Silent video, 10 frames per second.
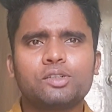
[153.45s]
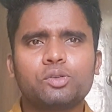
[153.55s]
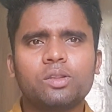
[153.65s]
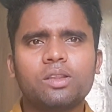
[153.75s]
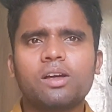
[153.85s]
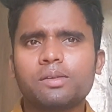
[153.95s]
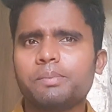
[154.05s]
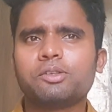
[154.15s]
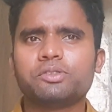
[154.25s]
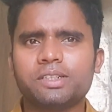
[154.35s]
to learn
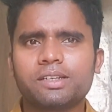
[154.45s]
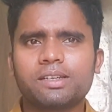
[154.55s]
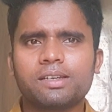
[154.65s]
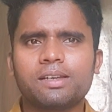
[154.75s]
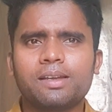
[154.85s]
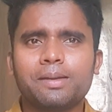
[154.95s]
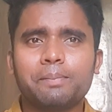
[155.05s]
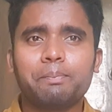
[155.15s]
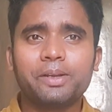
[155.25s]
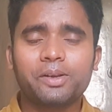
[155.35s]
music
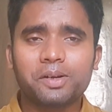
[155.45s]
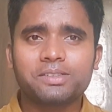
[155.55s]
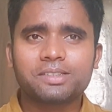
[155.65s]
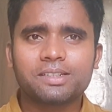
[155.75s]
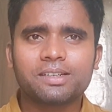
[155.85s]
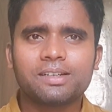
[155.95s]
because